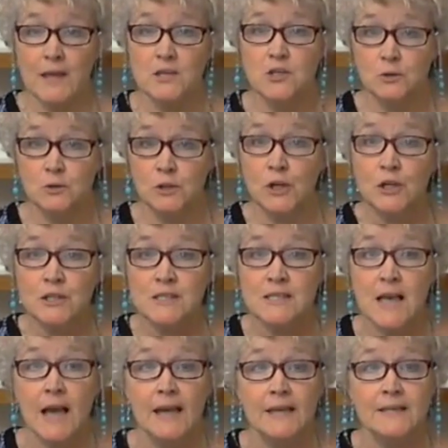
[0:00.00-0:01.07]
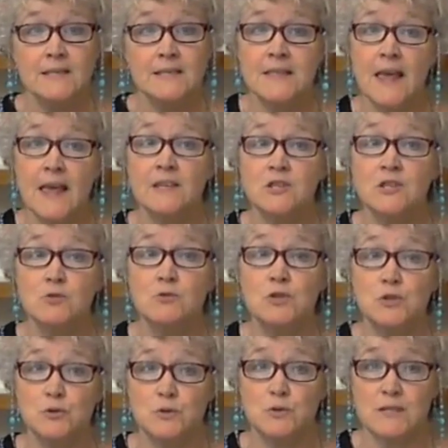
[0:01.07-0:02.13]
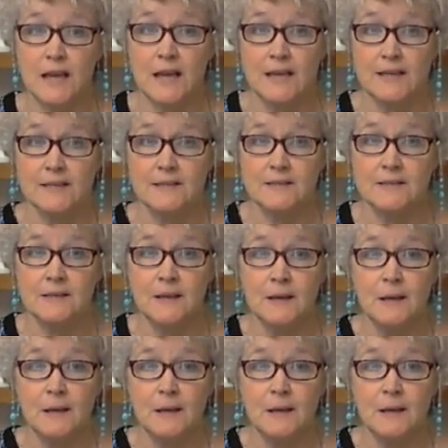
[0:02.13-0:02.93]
to learn science than to do science.